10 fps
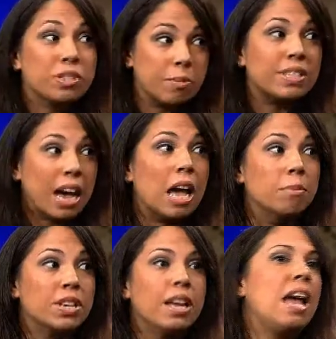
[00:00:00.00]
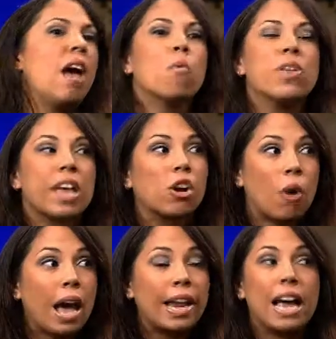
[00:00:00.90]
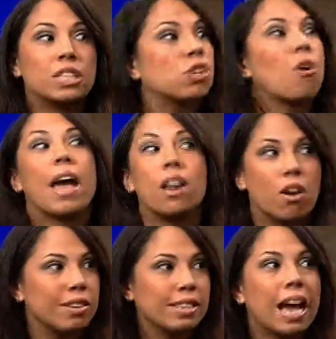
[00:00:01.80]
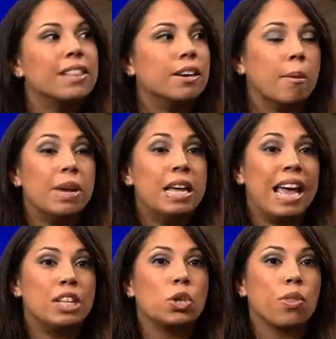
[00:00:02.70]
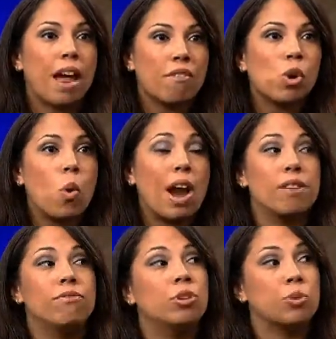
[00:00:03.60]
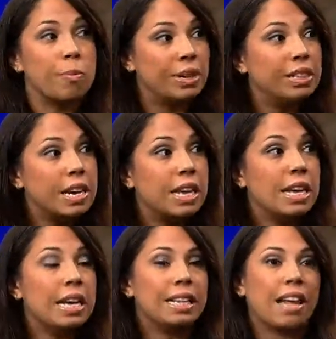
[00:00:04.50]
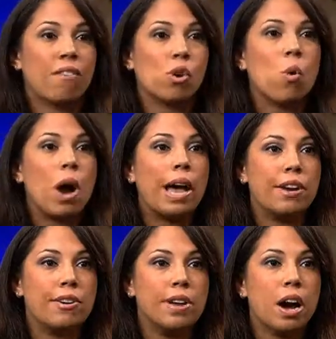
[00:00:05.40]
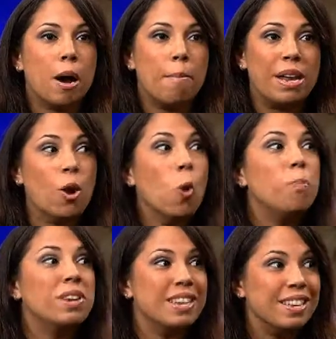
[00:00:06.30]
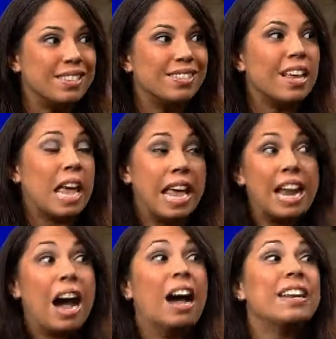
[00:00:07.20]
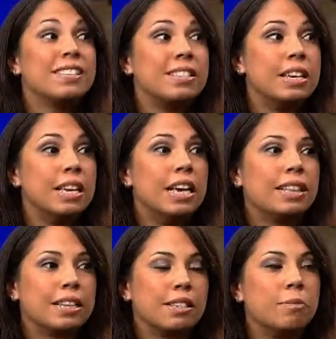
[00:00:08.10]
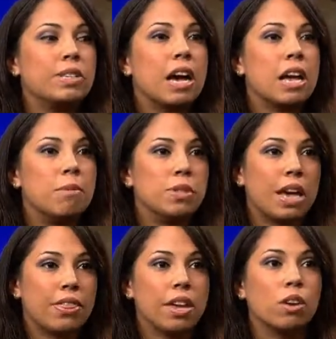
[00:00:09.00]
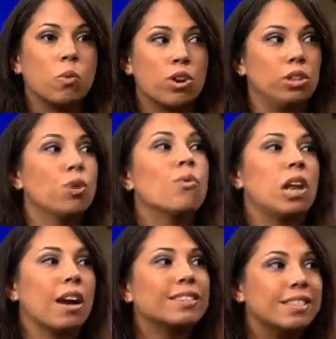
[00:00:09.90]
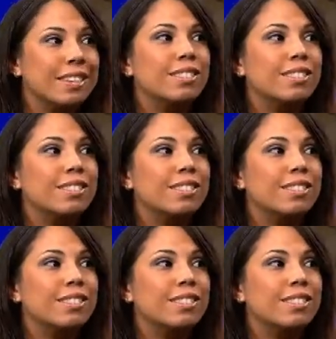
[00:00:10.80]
sometimes. And when they cried, I had to cry alongside them. And so that required a vulnerability, that required an openness and an honesty that sometimes I think we're a little reluctant